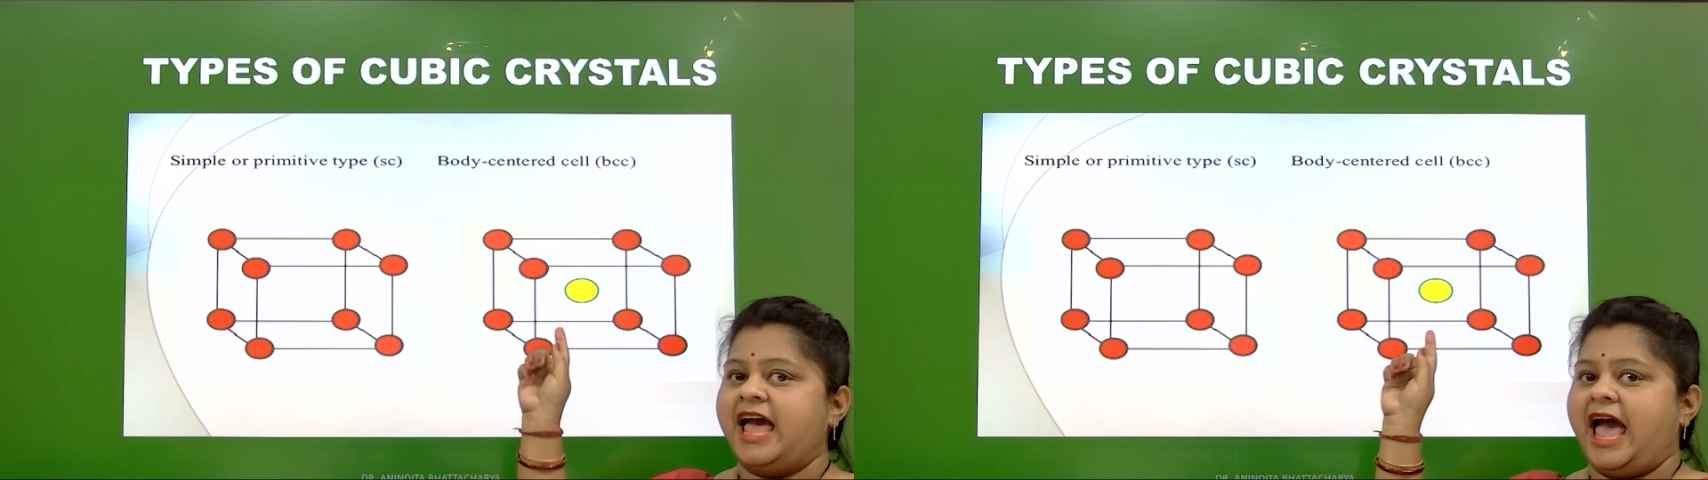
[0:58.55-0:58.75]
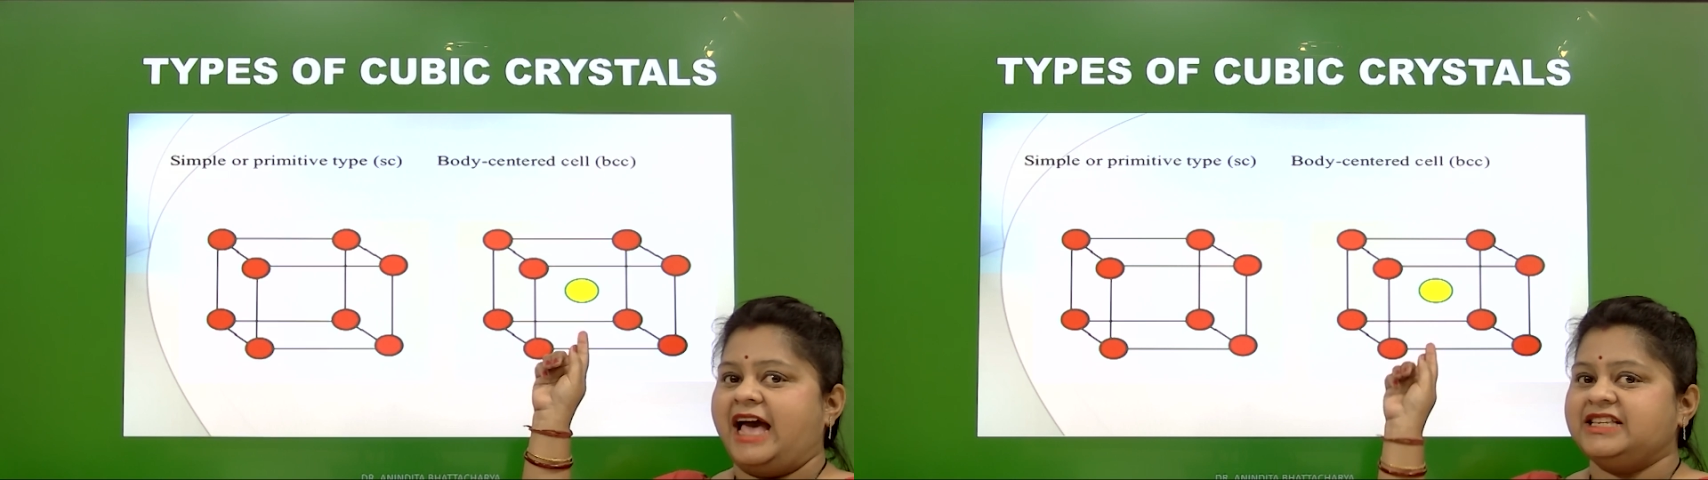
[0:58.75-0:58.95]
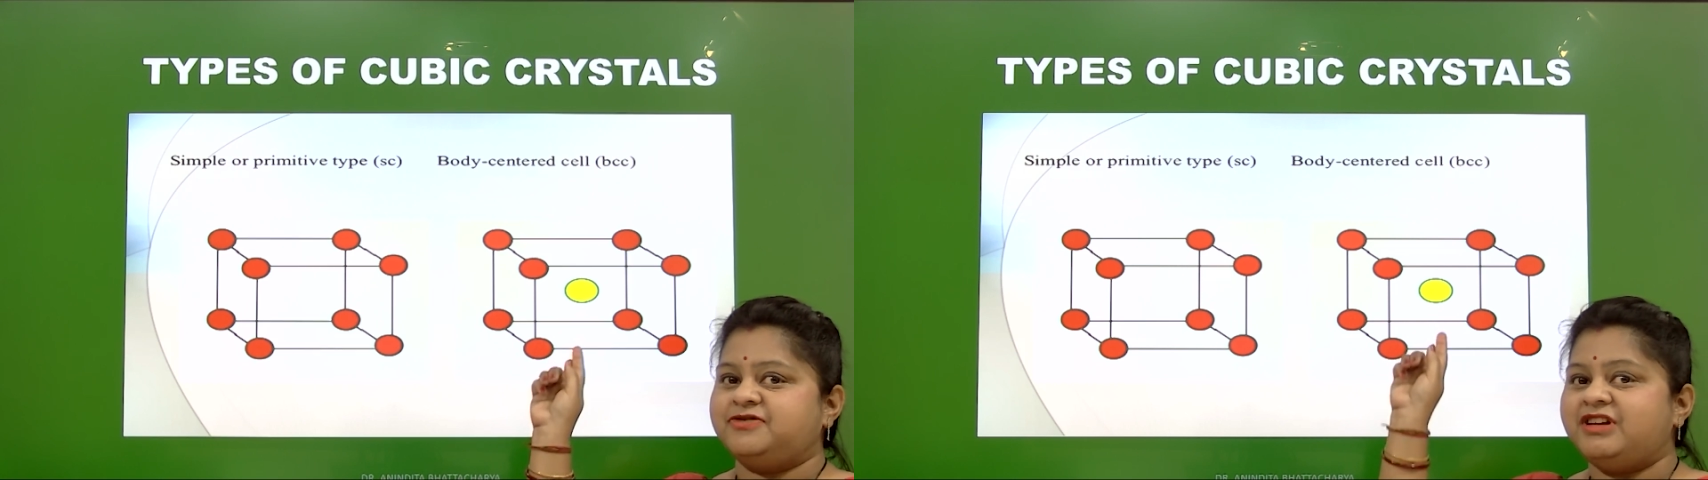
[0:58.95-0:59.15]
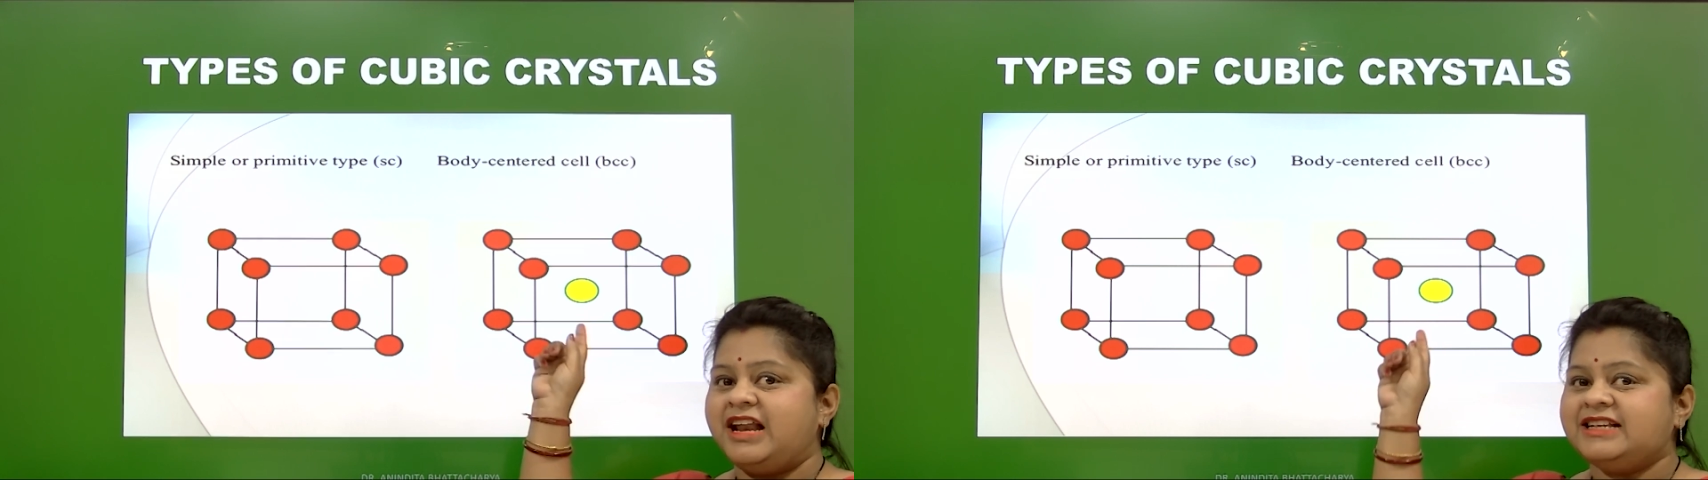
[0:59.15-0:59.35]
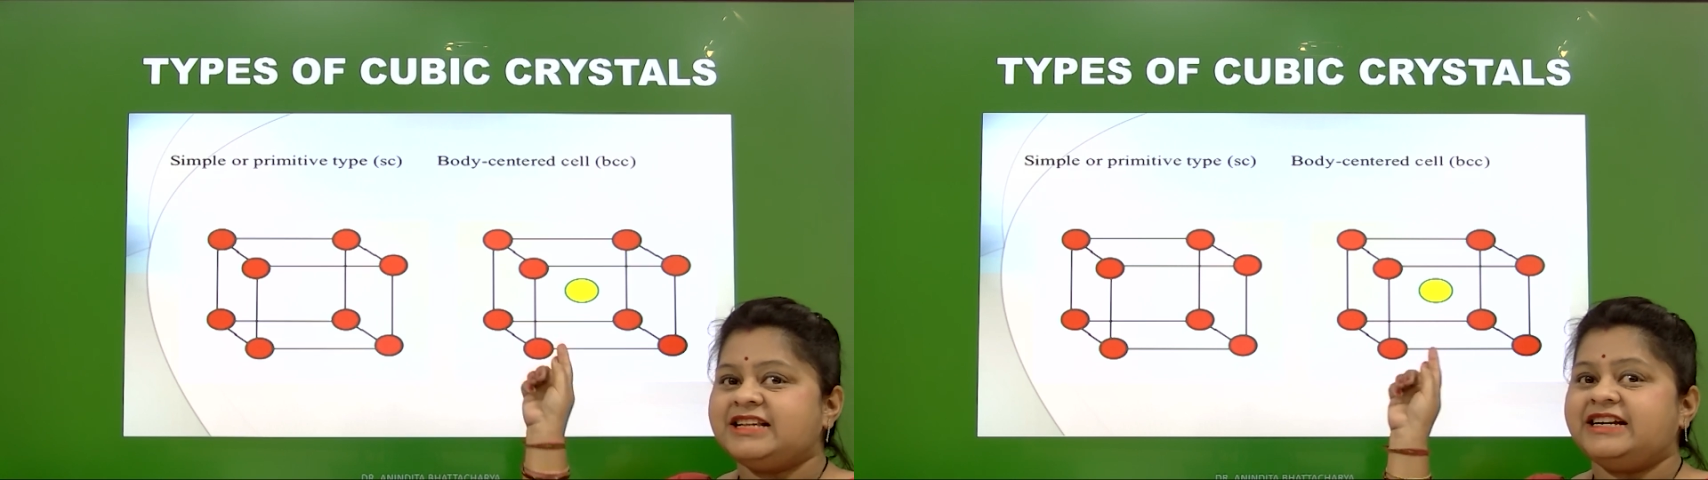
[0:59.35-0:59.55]
as well
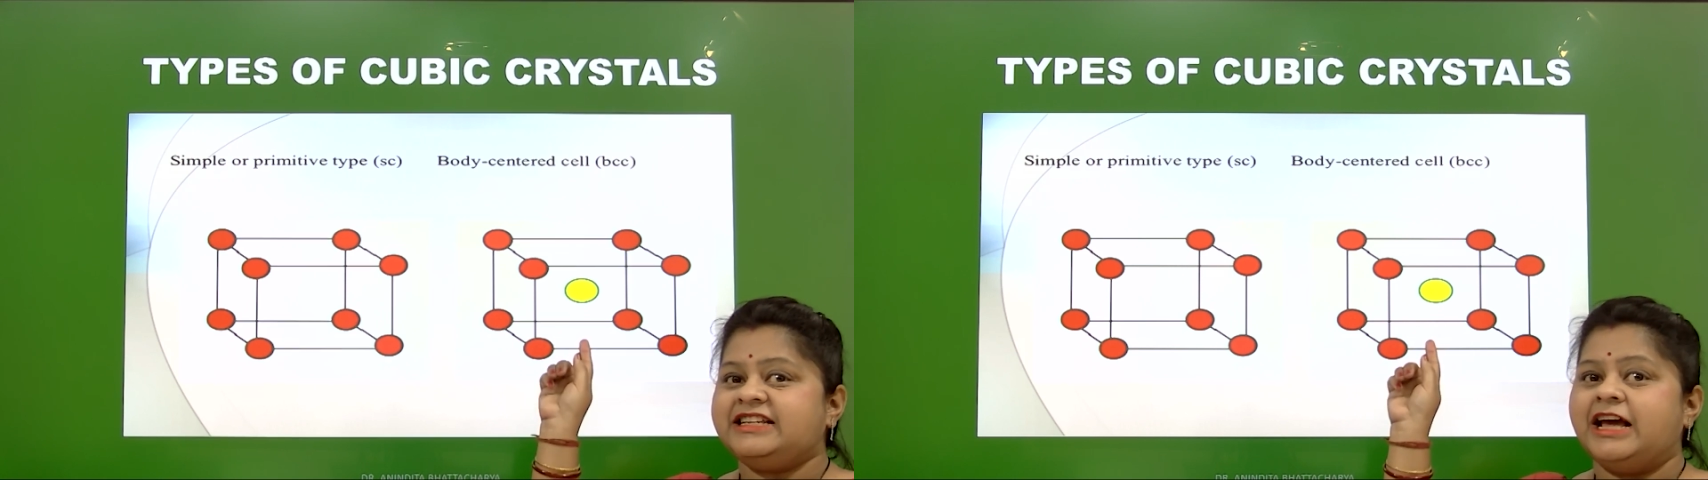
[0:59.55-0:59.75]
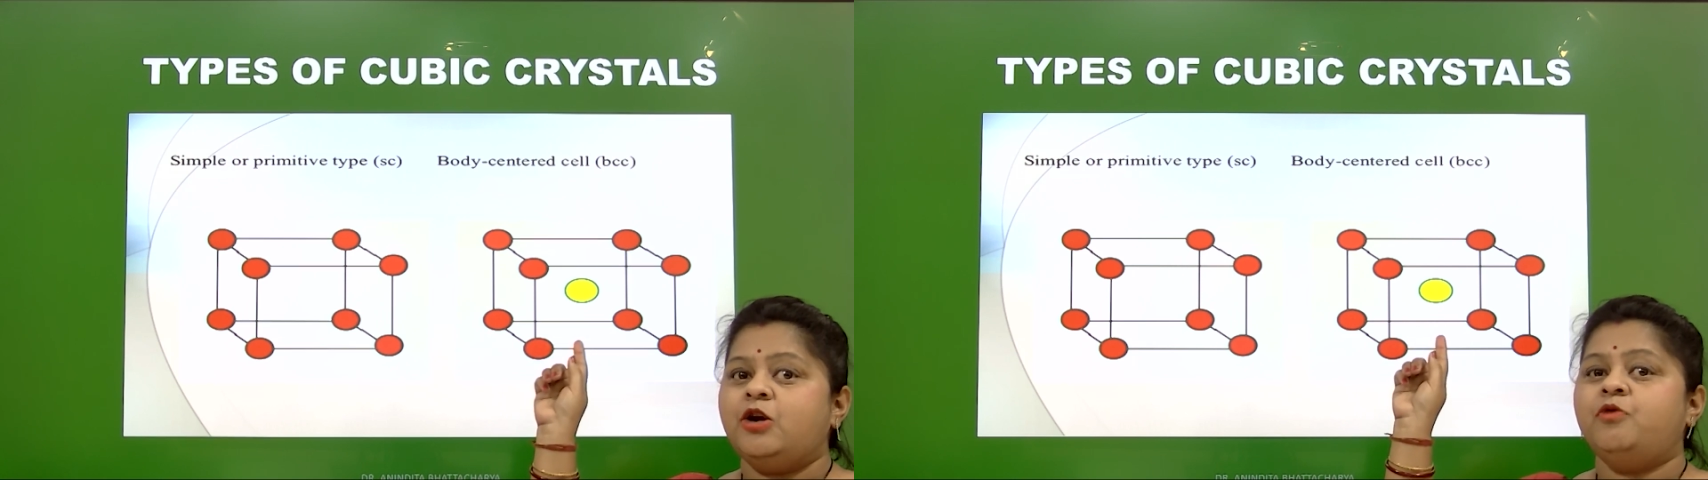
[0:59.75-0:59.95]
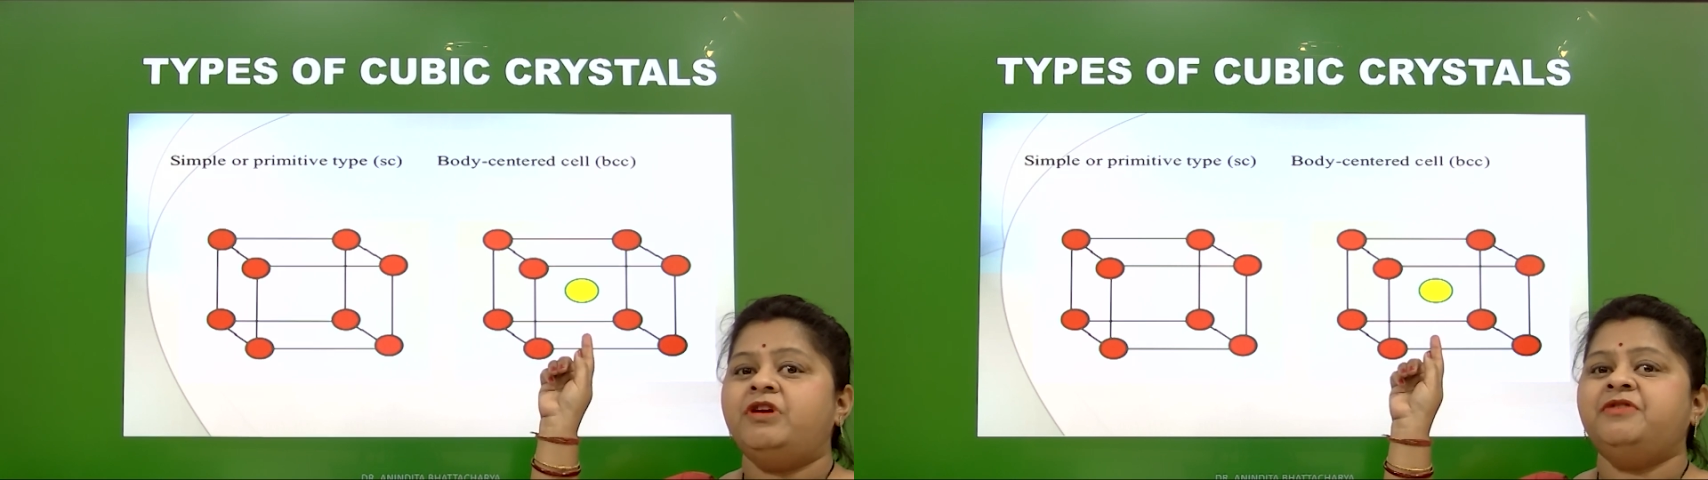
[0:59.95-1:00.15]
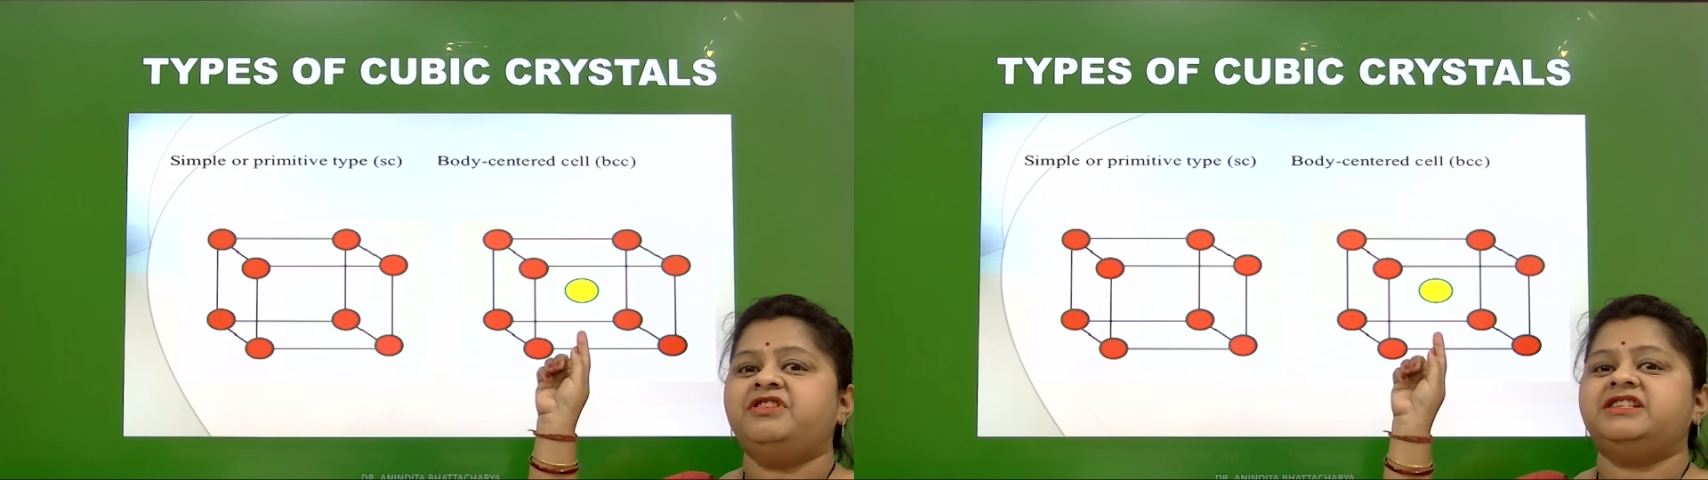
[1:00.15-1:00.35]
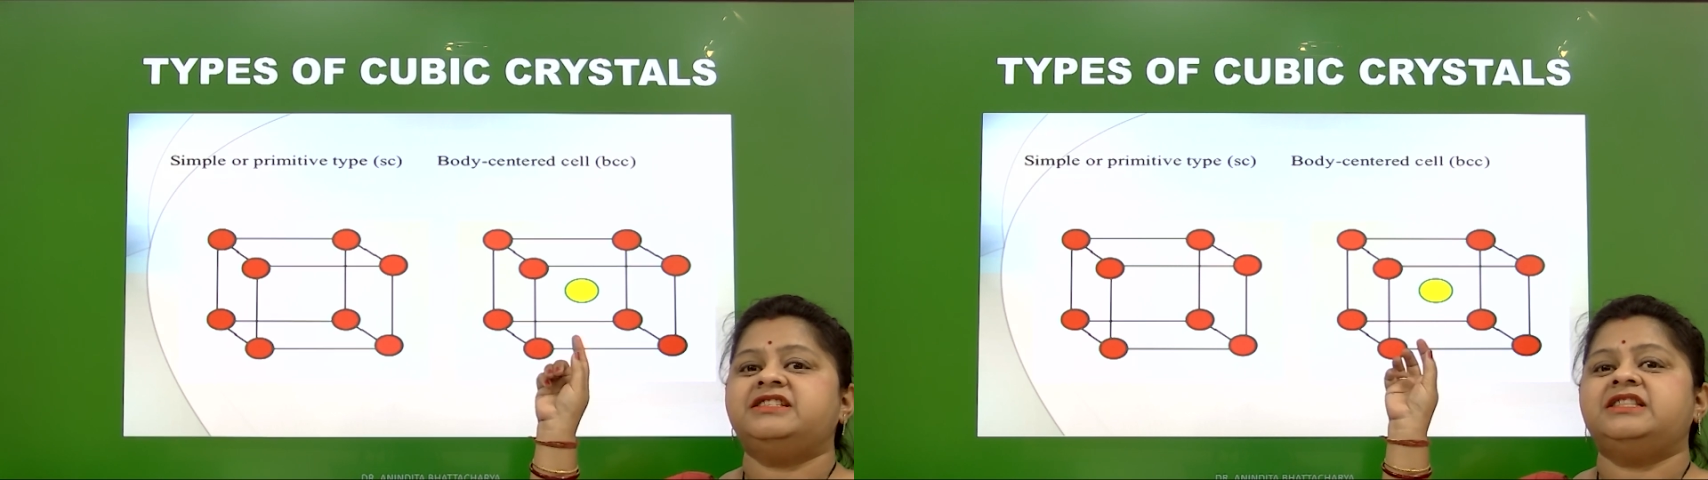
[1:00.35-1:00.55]
as that yellow one which
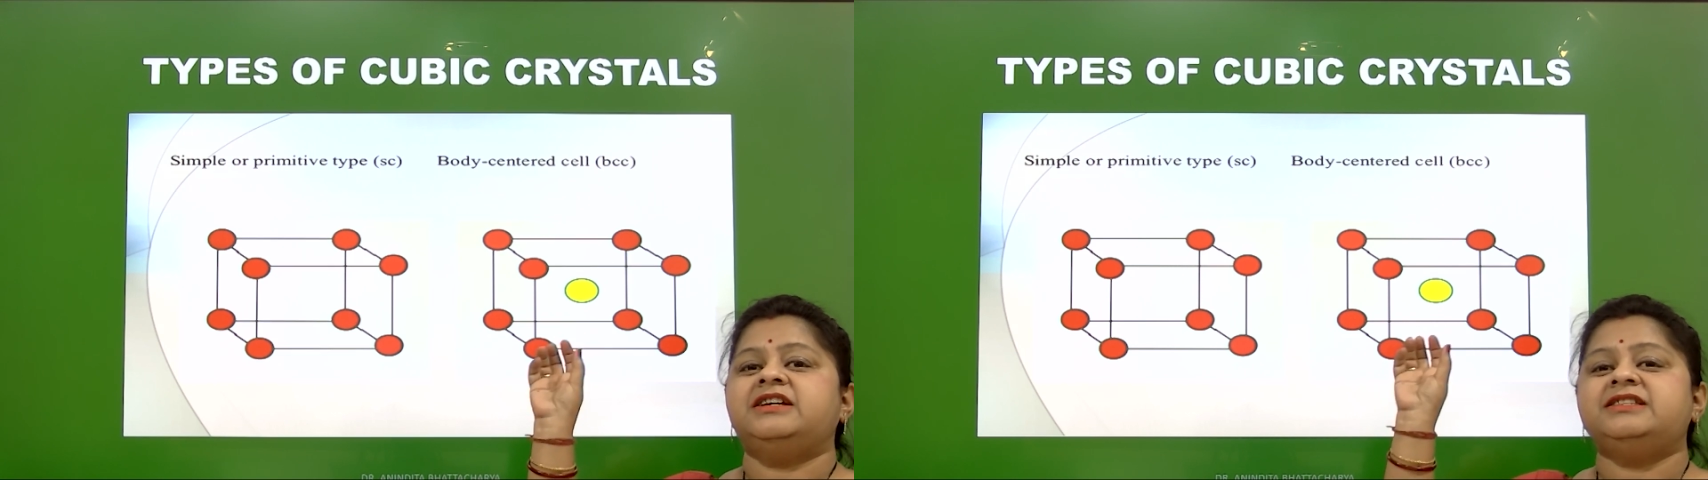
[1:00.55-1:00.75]
is in the